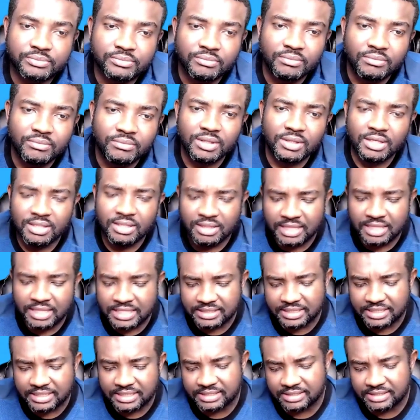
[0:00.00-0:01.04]
this
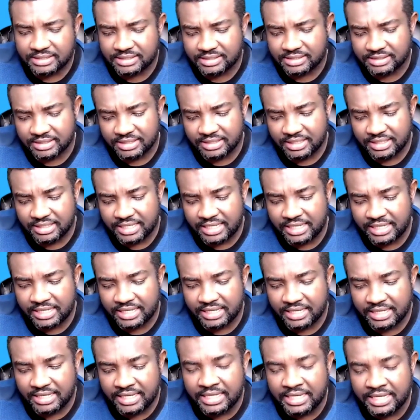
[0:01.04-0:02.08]
is
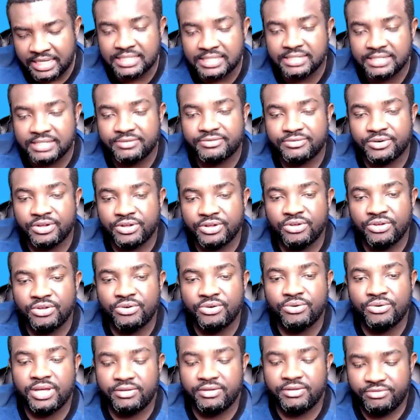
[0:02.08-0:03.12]
easy for you
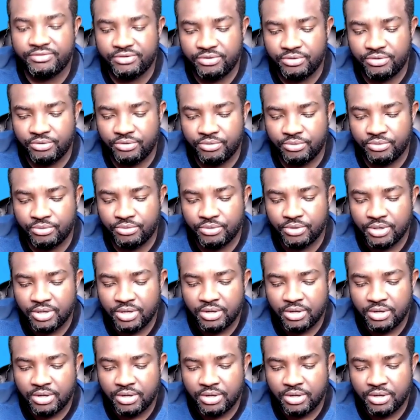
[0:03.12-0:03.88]
if you